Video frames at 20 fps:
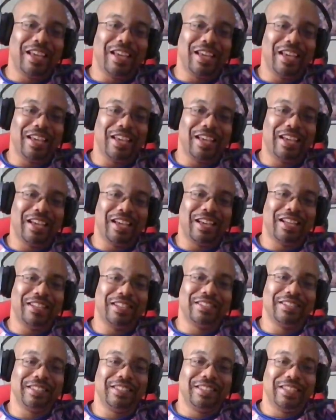
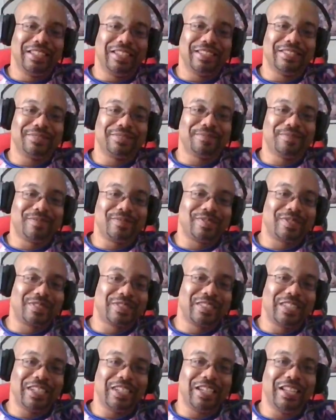And
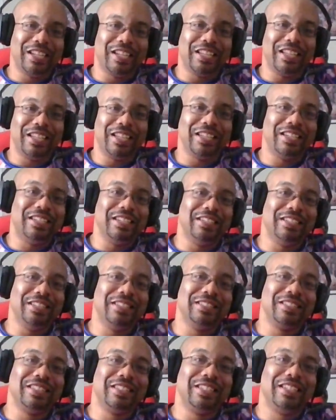it
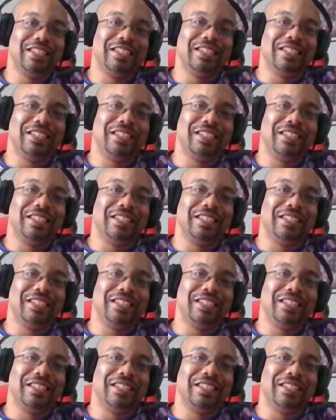is